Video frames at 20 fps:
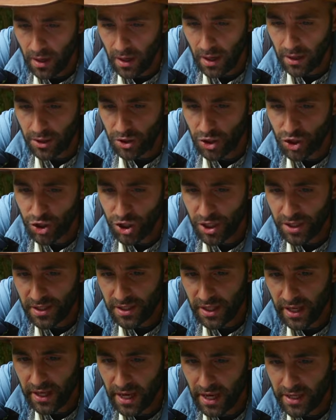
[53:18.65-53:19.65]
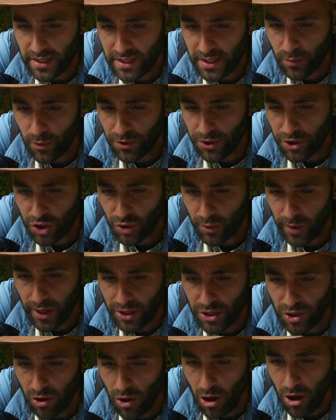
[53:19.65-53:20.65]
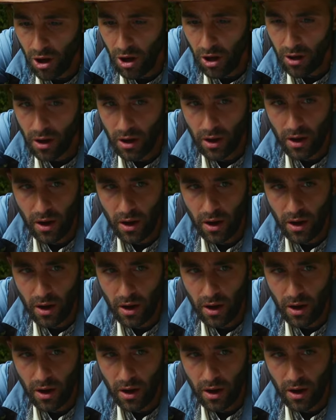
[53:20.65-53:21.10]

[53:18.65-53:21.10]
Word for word: Now, uh, just like I did with the tarantula hawk,